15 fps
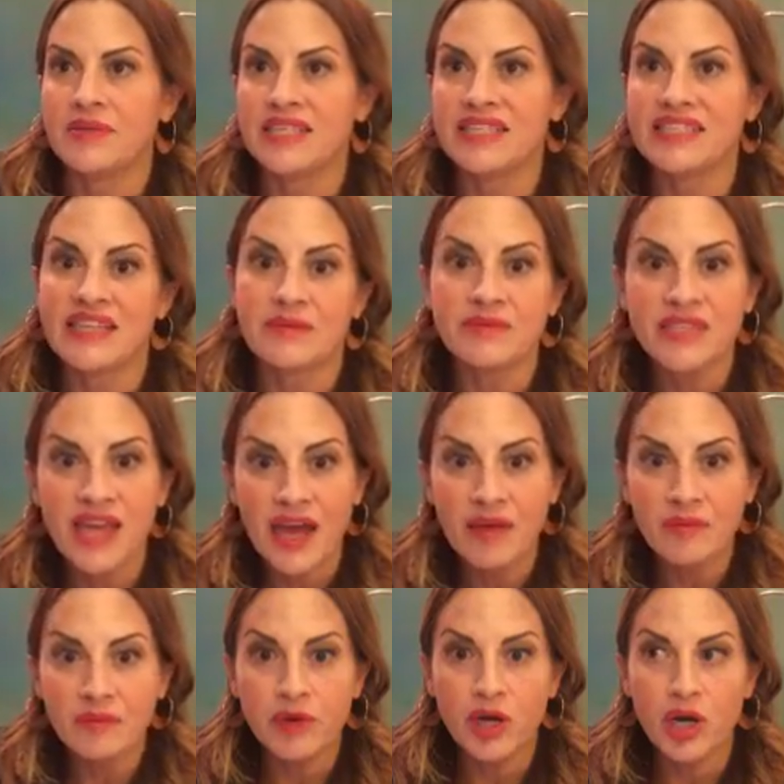
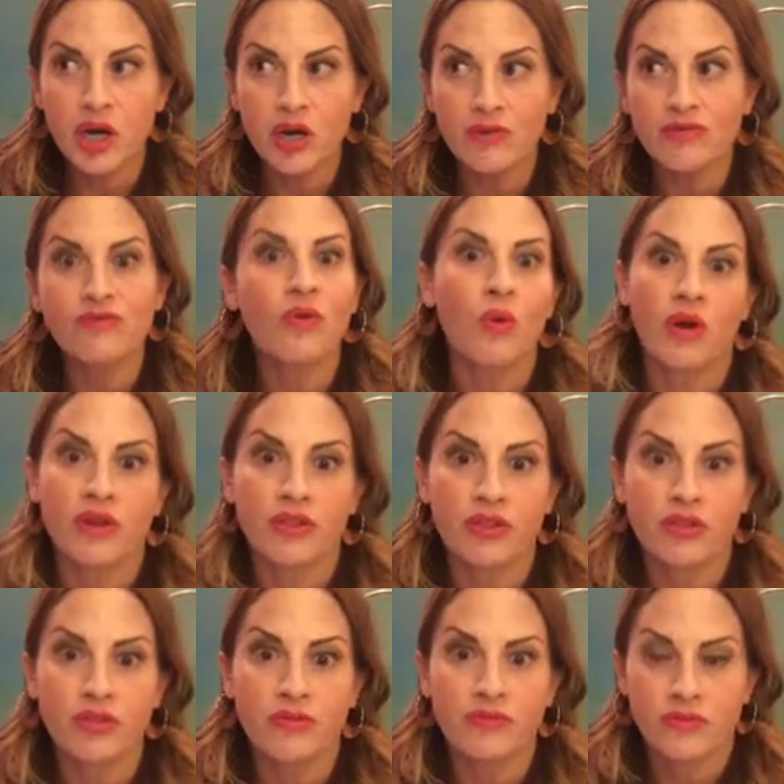September 4th.
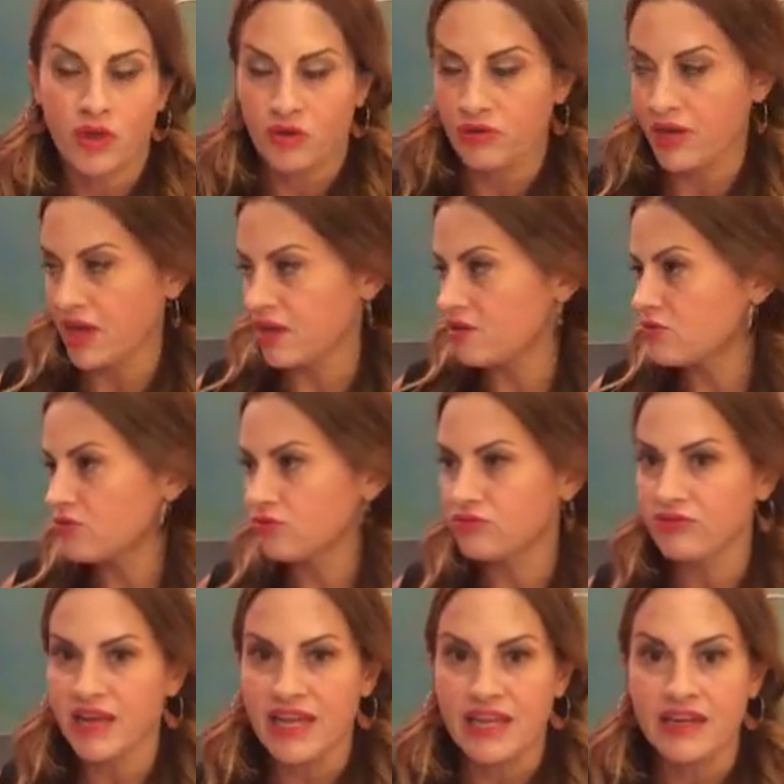Okay,
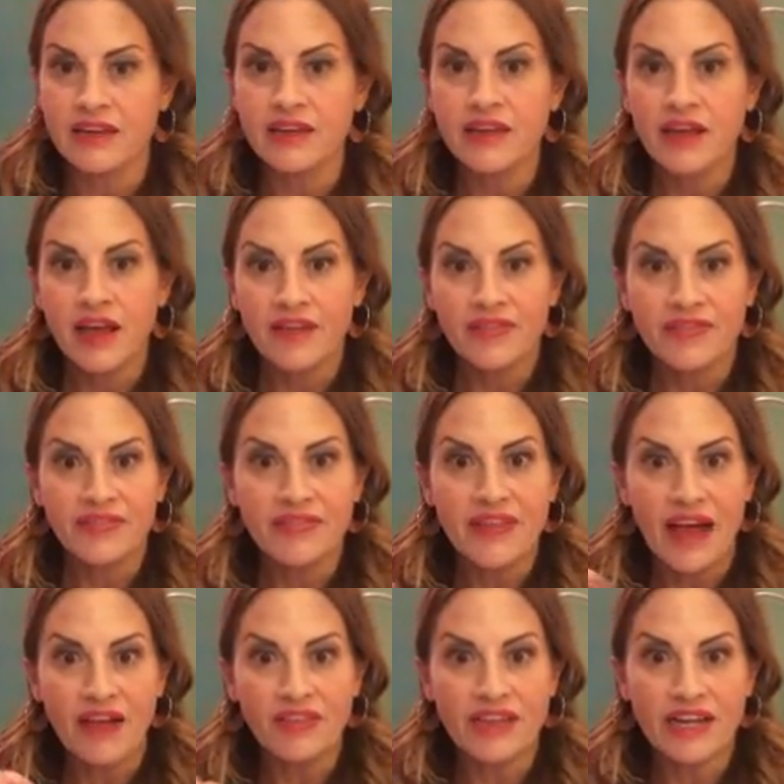great.
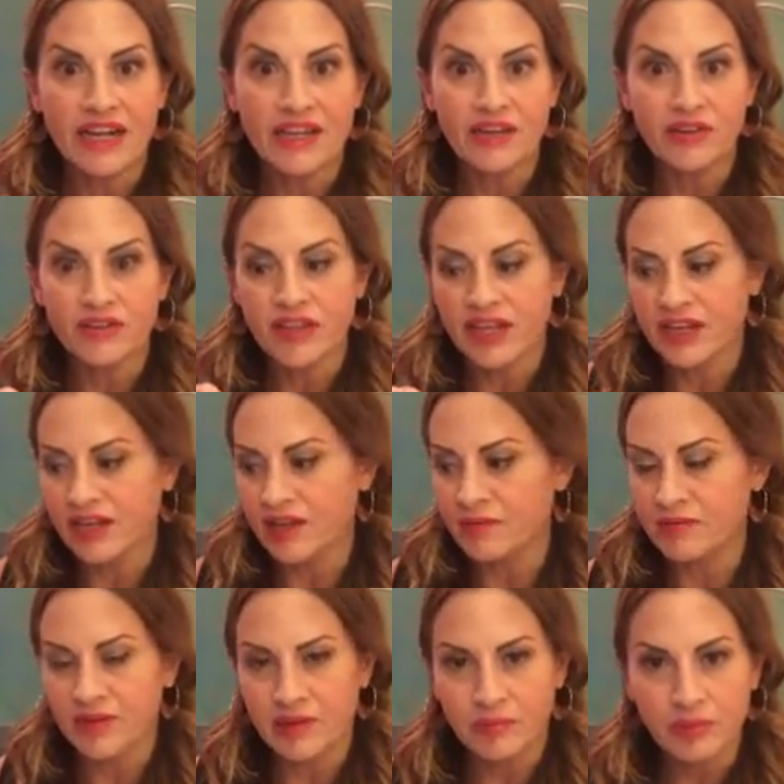Now that I know that, I'm
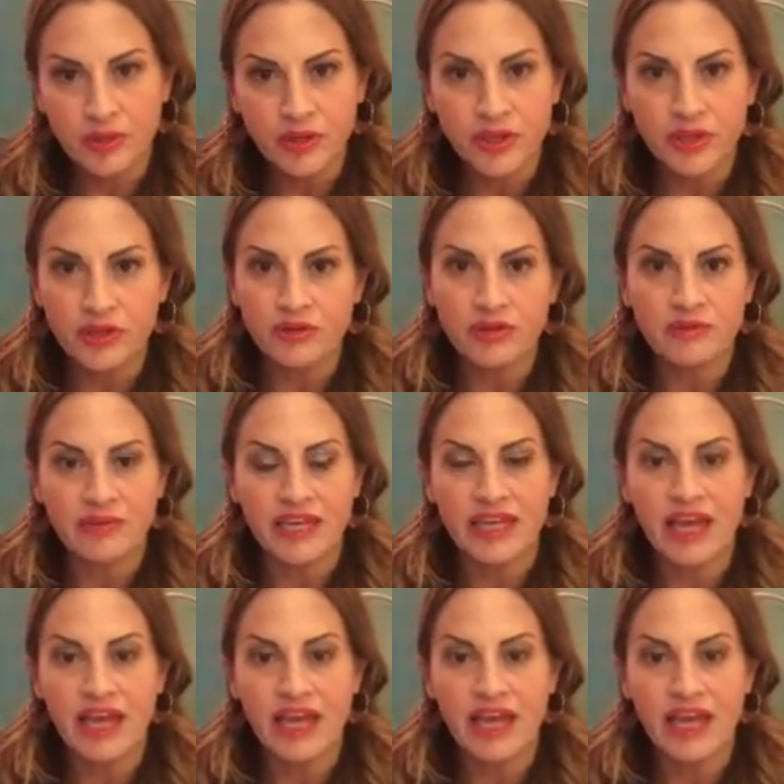going to put you in my